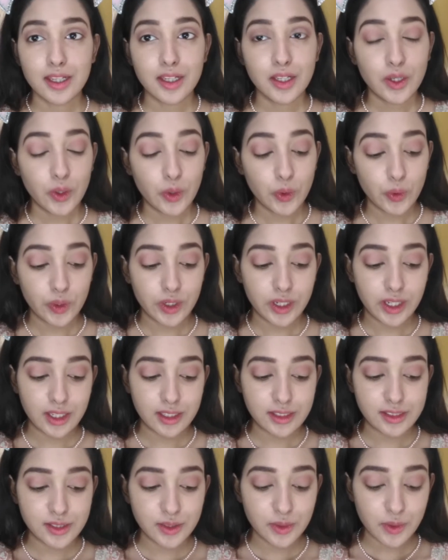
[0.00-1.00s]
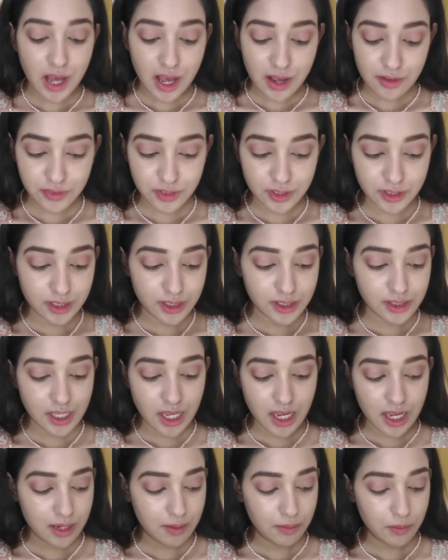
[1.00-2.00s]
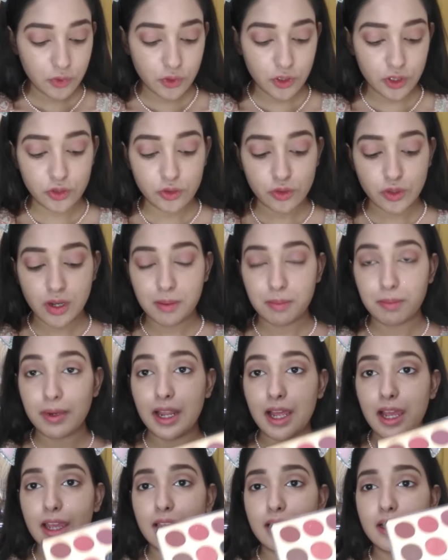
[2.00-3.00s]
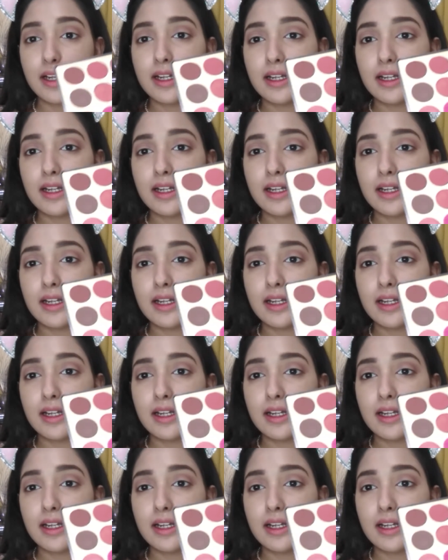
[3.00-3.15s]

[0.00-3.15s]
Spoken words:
Okay, so after this I am going to apply